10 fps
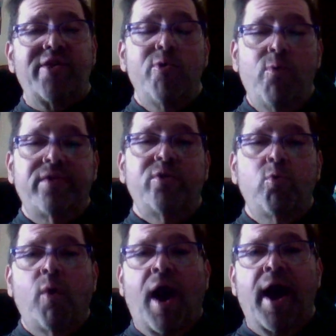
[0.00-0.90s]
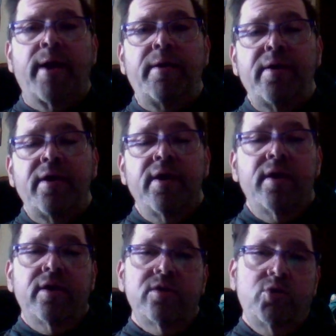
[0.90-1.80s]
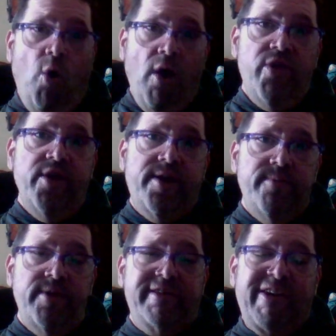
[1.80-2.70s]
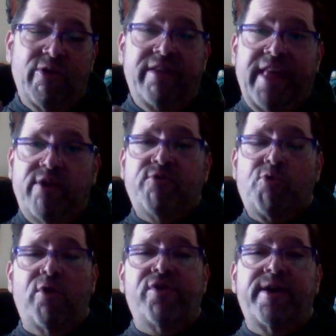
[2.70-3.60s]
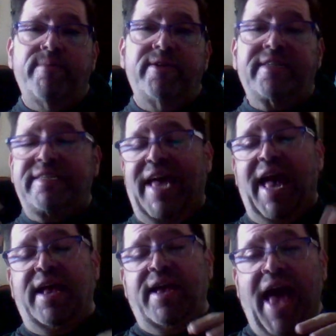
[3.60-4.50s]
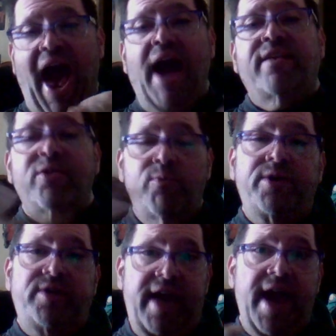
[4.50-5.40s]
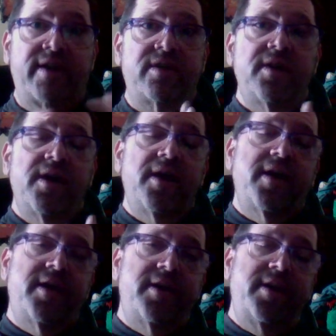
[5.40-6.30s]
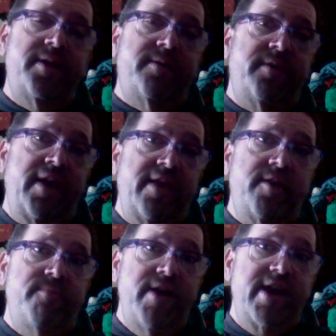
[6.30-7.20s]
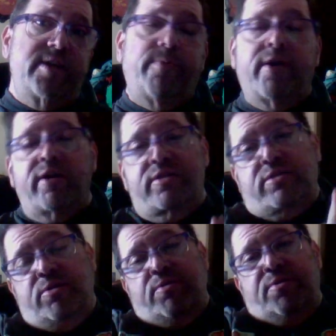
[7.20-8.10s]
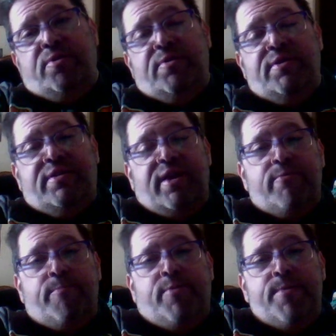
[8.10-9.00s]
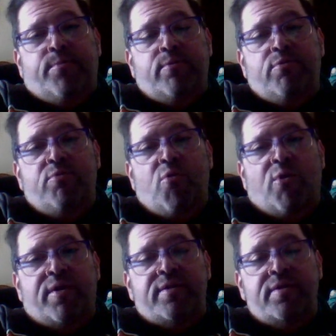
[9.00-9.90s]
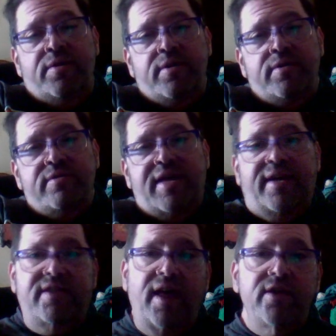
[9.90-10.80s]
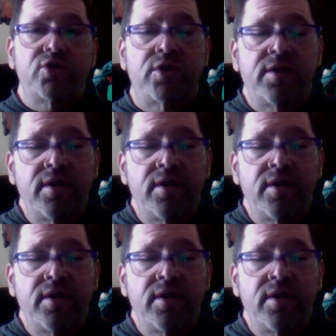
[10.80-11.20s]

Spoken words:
you wonder why Dorothy Kaminsky, the late Dorothy Kaminsky, acted the way she has in these meetings, because you're dealing with people who are that intelligent.